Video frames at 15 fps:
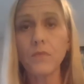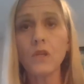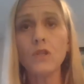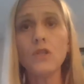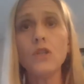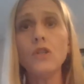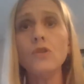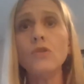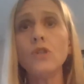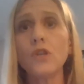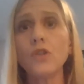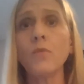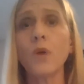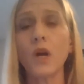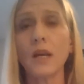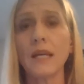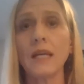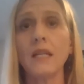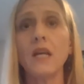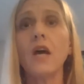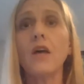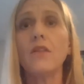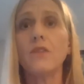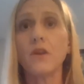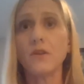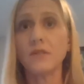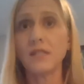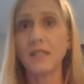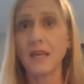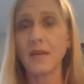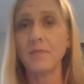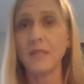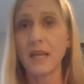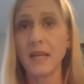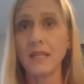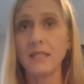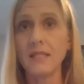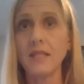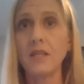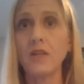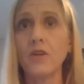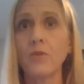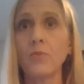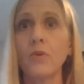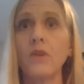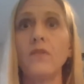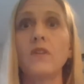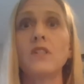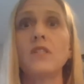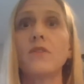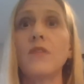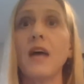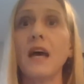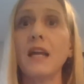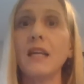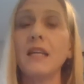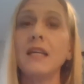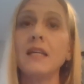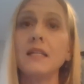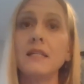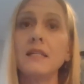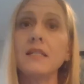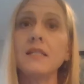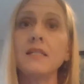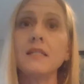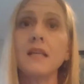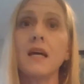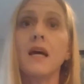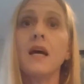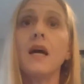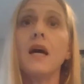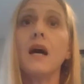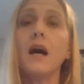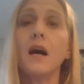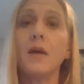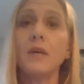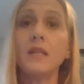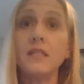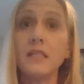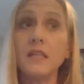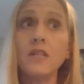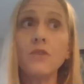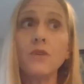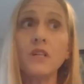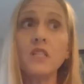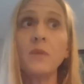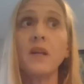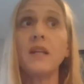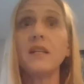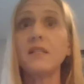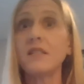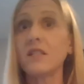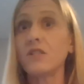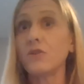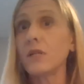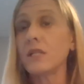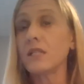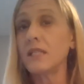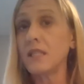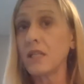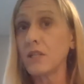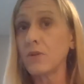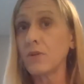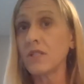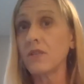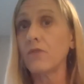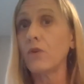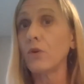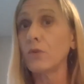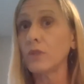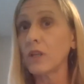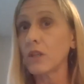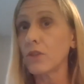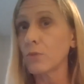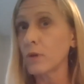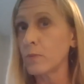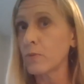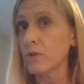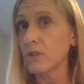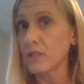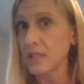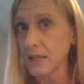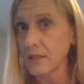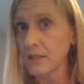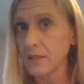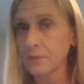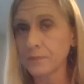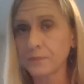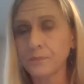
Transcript: new to the market those same dates the year previous. So that is a decrease, but it is a decrease of only 3%.